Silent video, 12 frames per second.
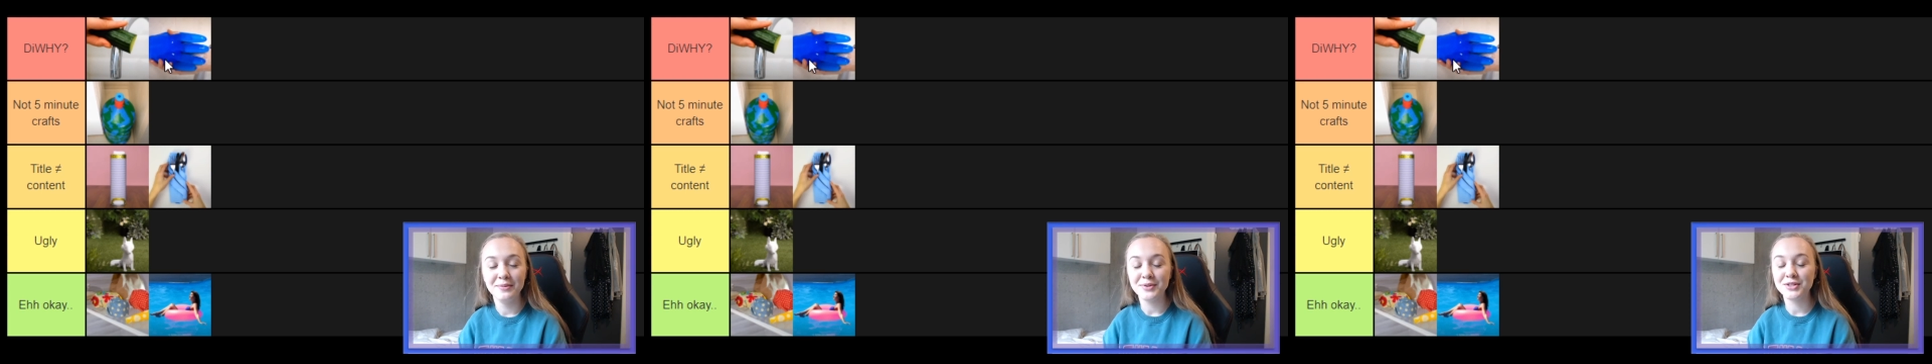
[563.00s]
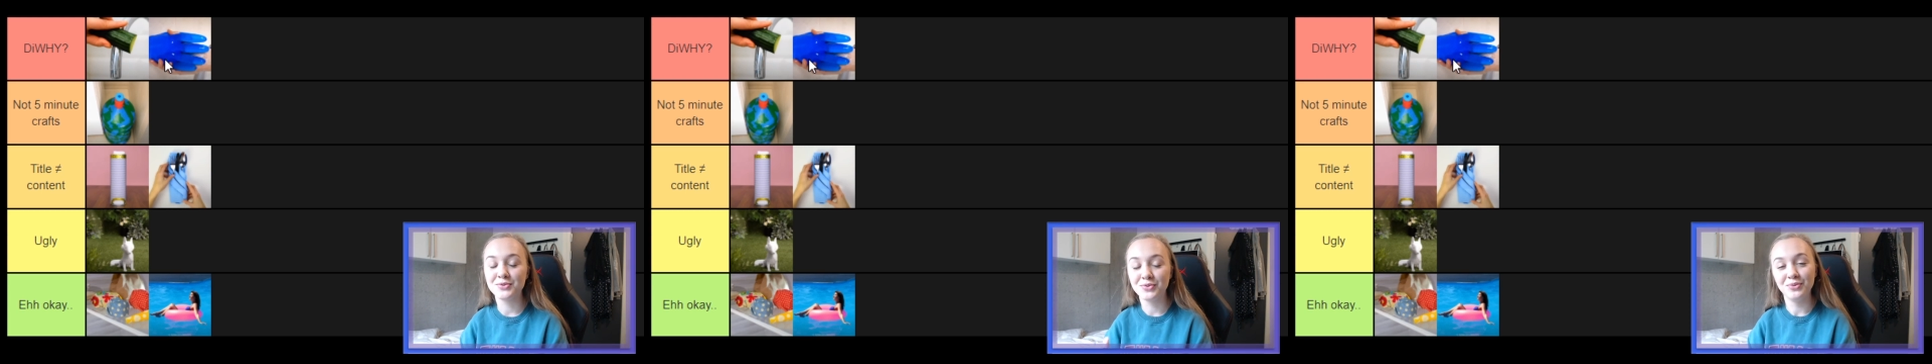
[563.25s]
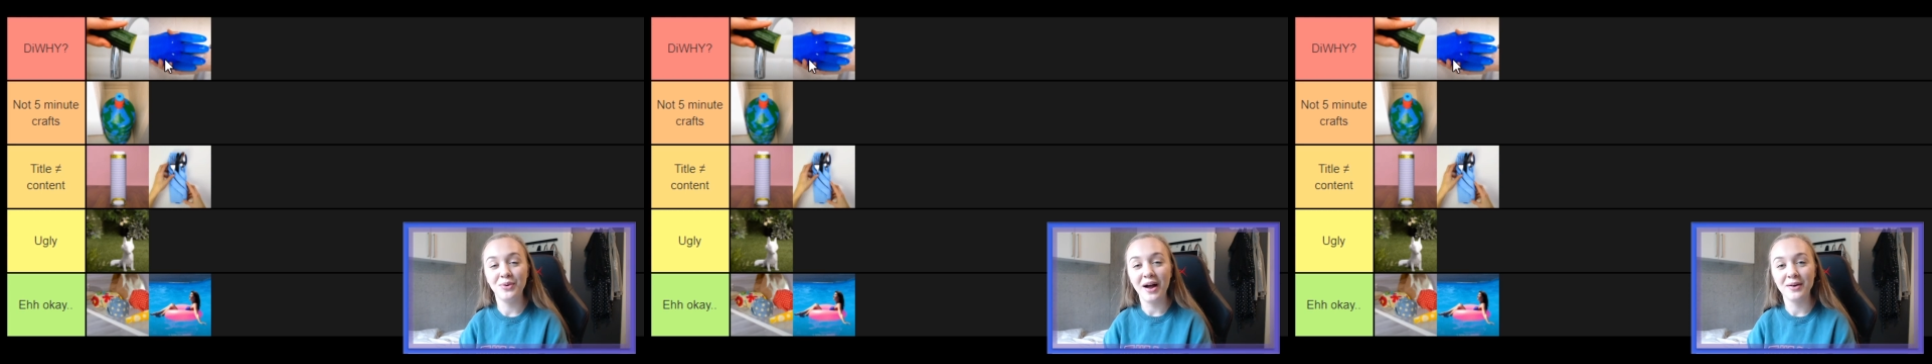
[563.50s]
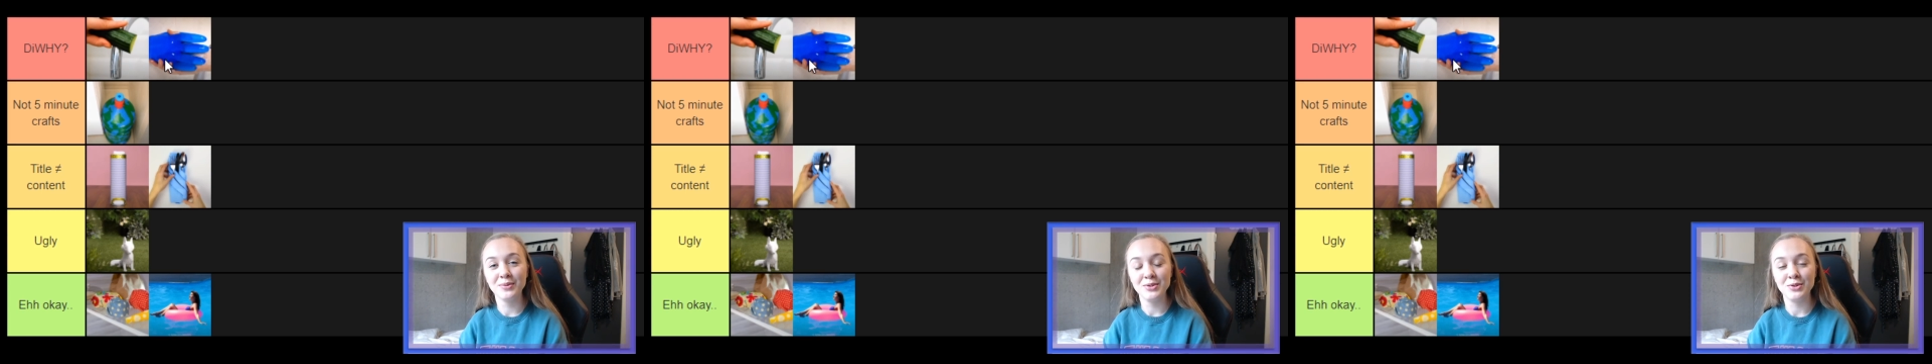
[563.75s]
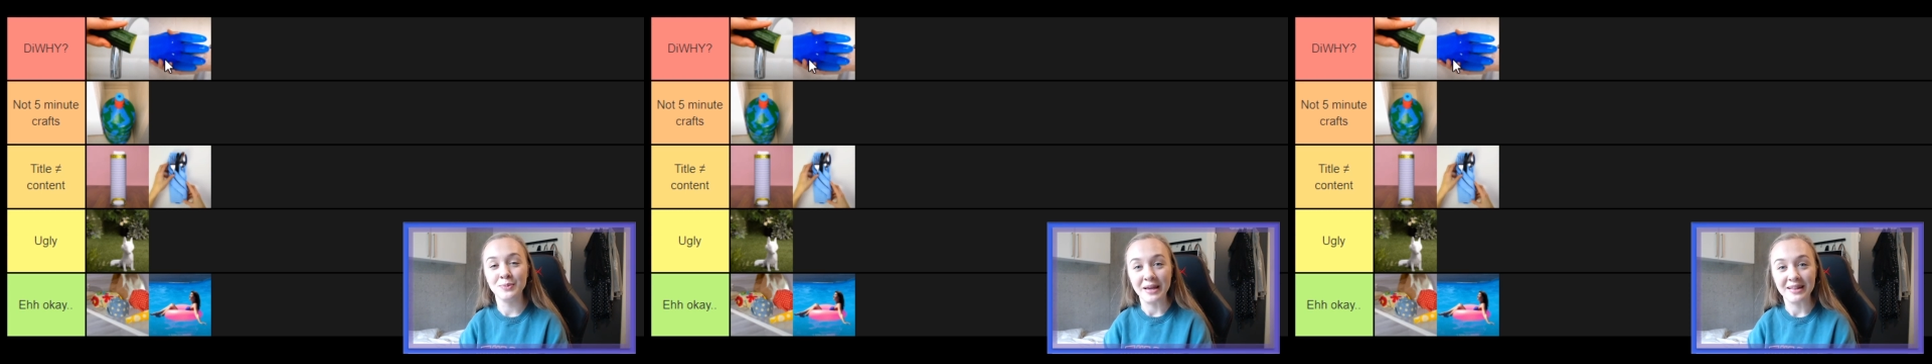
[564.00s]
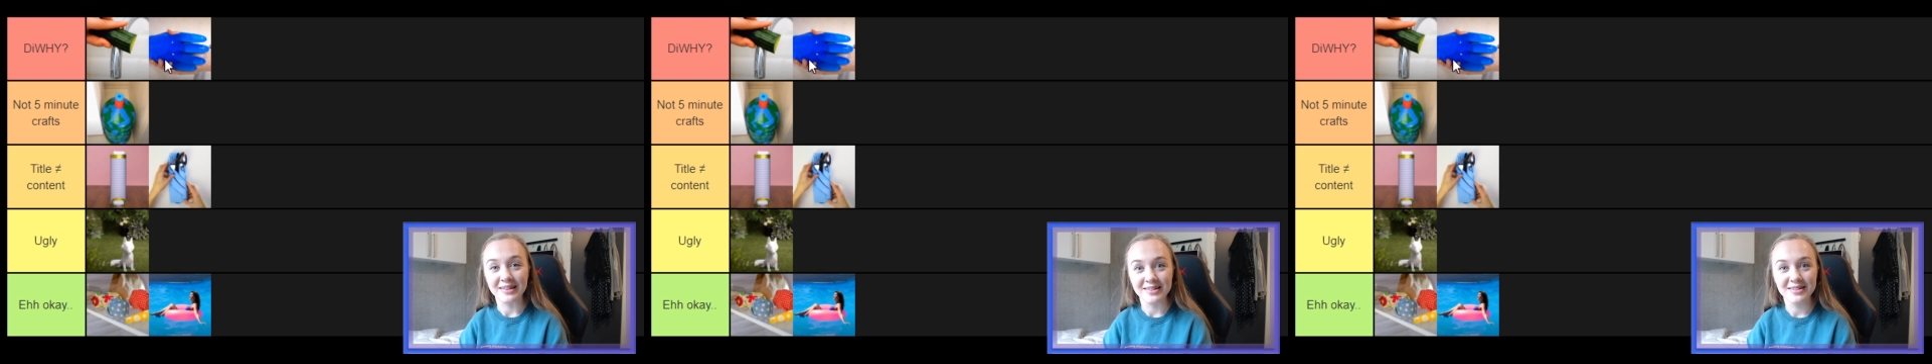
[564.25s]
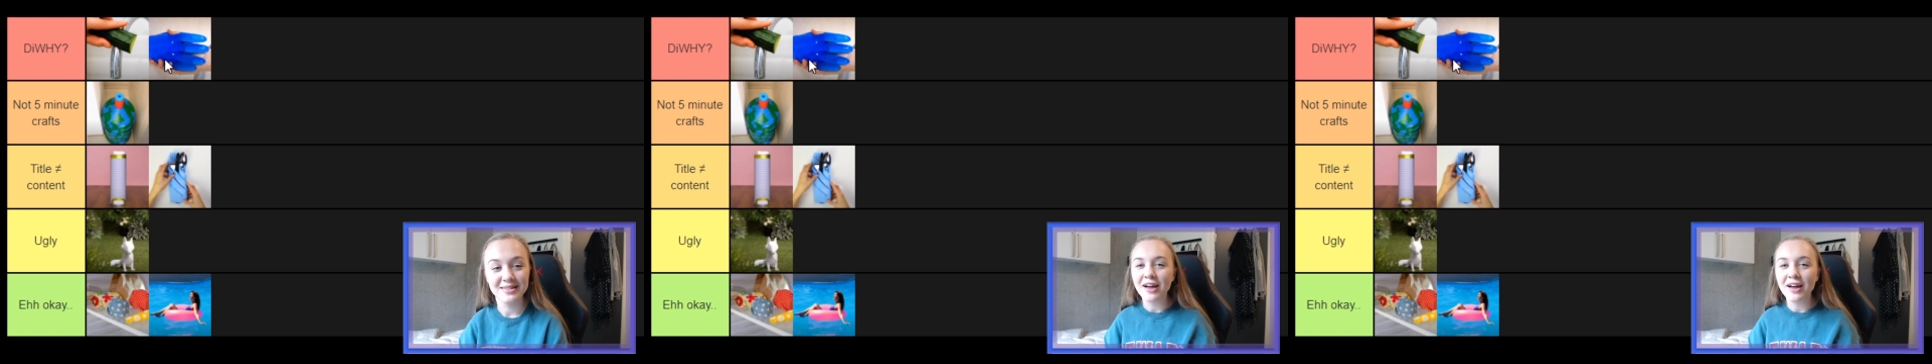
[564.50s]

because why would you make this?